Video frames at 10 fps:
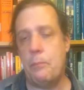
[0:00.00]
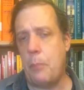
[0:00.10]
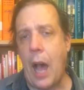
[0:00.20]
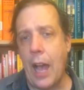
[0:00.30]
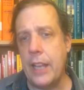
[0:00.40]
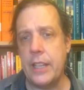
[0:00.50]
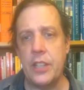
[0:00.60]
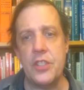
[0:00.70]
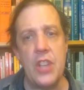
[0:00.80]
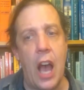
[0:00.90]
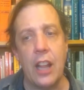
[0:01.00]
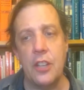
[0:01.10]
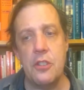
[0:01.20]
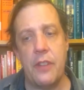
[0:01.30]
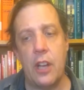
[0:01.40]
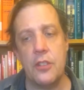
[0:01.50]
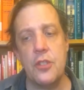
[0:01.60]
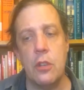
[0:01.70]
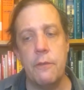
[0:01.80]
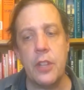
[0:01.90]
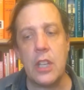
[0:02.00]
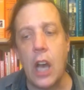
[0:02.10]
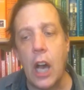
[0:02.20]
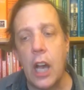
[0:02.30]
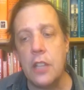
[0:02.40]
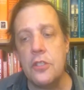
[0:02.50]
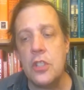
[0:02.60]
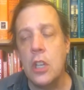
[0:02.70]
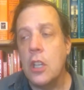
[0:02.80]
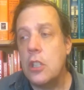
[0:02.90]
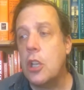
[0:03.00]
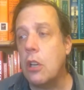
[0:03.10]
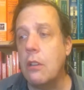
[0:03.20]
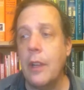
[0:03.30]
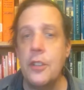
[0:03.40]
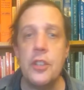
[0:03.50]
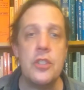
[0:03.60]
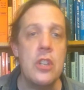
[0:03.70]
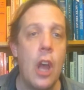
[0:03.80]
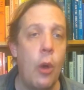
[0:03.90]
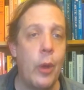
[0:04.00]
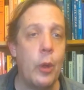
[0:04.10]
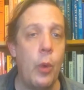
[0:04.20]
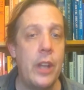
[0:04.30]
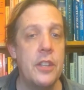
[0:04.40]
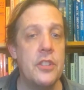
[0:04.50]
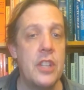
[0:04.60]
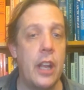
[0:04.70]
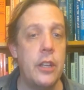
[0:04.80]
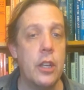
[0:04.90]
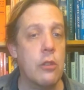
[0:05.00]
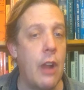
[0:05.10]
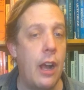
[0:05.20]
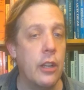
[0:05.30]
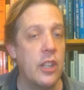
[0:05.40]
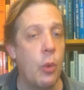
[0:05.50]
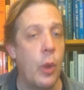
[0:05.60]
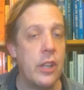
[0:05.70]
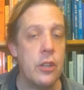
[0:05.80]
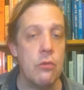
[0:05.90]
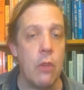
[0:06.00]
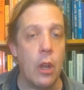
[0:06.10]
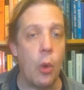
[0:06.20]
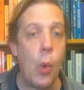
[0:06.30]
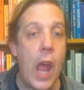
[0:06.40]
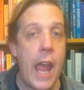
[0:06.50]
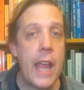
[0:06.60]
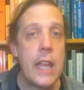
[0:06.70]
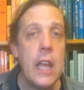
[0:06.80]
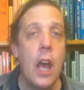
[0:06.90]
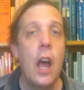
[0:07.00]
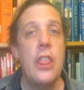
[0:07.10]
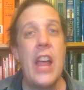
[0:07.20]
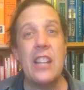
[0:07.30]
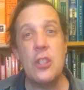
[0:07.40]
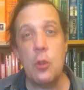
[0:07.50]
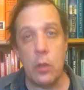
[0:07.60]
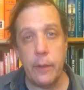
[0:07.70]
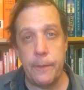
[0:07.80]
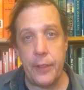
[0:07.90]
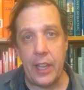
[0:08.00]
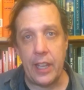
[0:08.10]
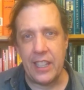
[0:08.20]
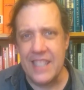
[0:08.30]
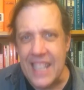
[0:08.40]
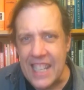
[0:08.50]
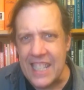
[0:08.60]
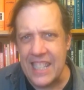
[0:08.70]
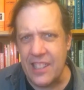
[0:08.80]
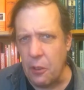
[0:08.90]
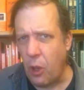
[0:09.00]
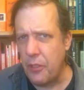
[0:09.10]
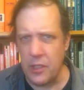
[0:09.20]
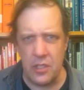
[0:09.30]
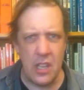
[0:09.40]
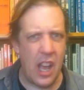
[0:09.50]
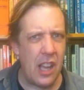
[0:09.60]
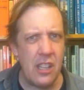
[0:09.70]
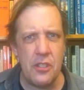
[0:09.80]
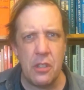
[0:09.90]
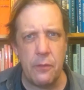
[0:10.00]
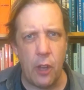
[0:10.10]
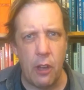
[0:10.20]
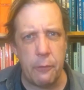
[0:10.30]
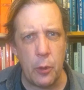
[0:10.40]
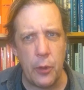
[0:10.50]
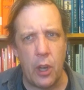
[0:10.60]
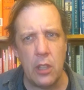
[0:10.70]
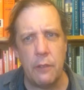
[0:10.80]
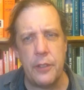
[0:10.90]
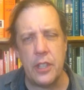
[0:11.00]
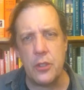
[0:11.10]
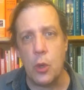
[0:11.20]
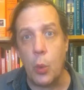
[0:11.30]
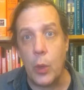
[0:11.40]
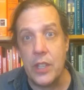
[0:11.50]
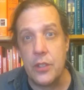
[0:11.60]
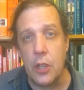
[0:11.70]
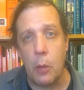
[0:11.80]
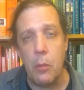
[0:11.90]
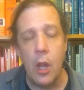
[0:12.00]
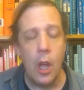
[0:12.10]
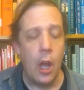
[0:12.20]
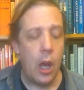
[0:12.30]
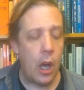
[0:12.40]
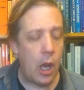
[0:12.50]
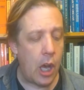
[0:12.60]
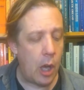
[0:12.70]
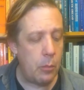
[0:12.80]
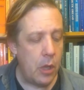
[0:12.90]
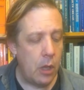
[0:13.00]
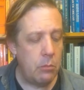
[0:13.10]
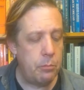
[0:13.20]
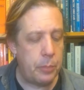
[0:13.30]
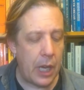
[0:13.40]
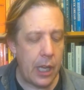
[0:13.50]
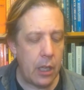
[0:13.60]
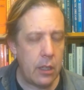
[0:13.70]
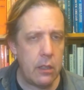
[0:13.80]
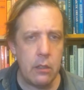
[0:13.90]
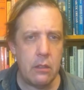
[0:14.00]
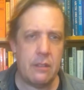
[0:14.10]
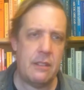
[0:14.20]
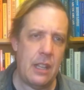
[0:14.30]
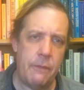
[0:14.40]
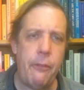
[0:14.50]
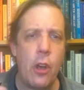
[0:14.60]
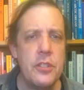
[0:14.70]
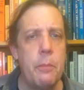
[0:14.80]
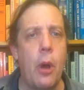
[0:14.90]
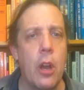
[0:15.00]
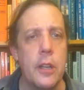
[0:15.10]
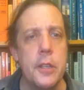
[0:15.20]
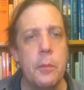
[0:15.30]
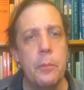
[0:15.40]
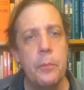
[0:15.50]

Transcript: piety is knowledge of how to serve the gods. Courage is knowing when to stand your ground and when to run away, that sort of thing. It's hinted that all there's knowledge involved with all of these, or wisdom, um, but it falls apart.